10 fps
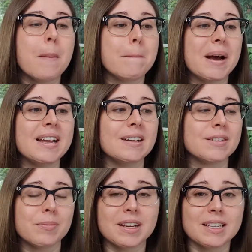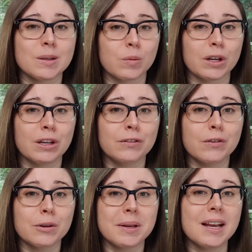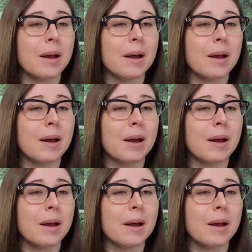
but if something isn't working for me,